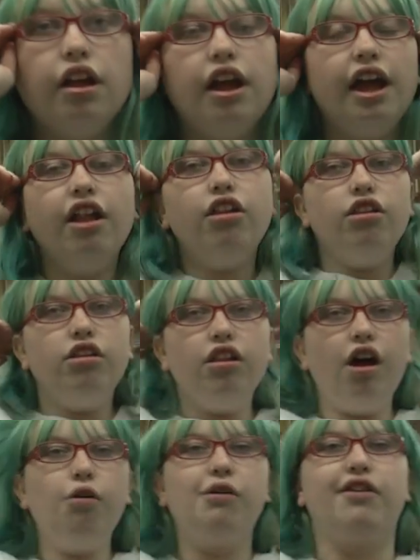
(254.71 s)

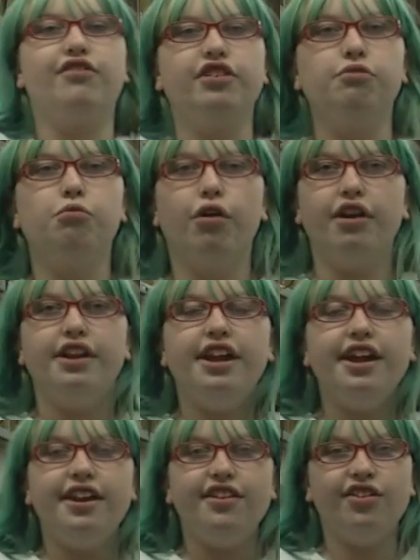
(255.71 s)
Hello, everyone!
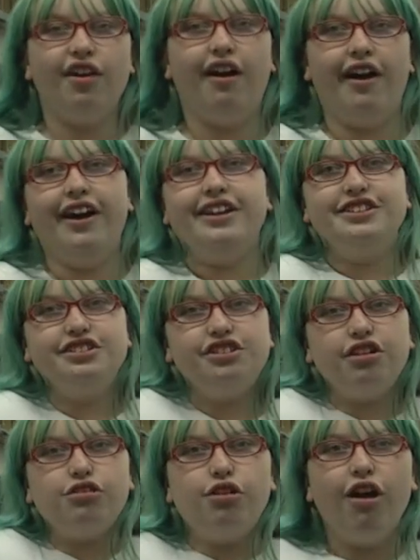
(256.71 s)
It is I,
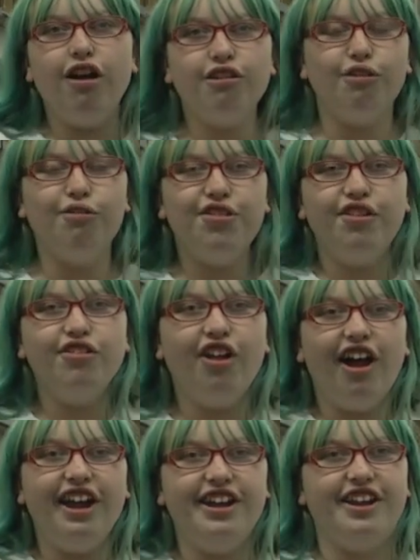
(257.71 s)
Chicago
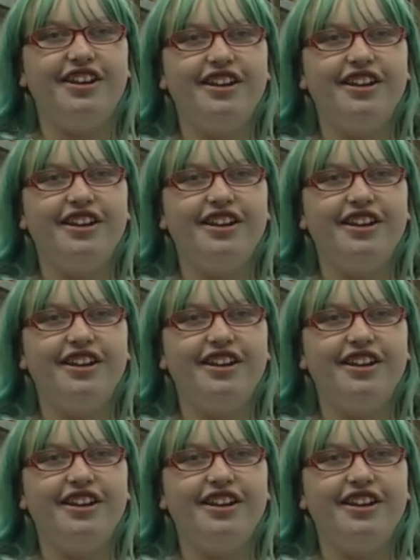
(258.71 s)
the Lion!